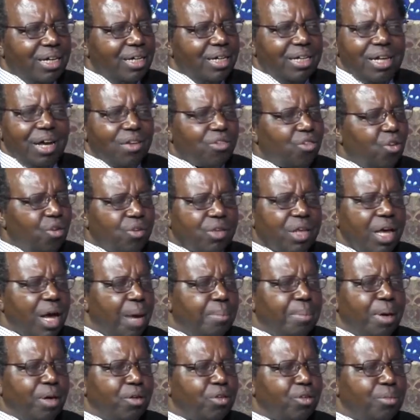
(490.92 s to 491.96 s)
does not care
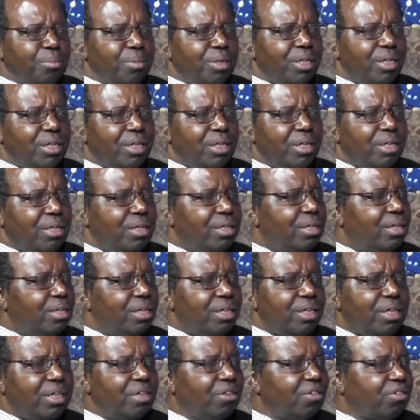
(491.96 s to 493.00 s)
about me.
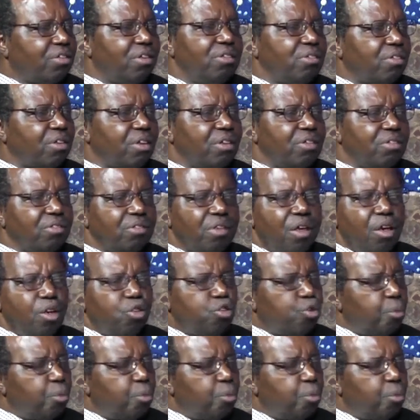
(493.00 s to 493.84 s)
He ceases